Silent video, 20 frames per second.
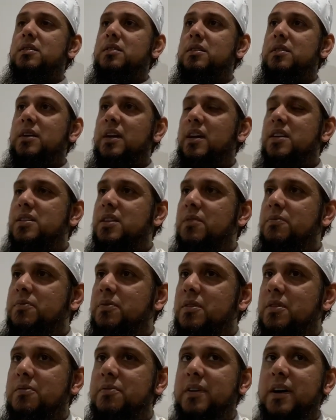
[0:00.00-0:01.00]
except for
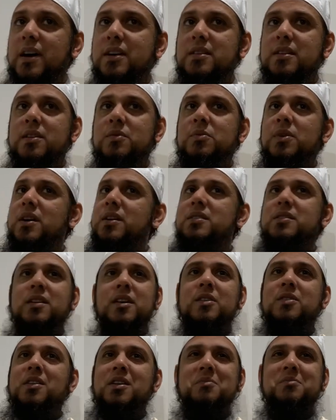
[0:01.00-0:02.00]
the fact that wa anta
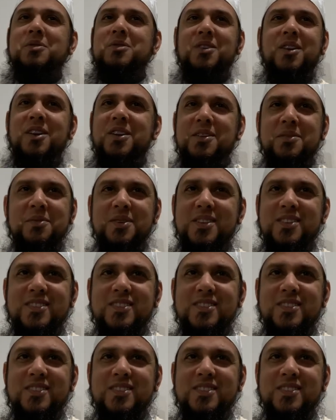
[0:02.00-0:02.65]
arhamur rahimin.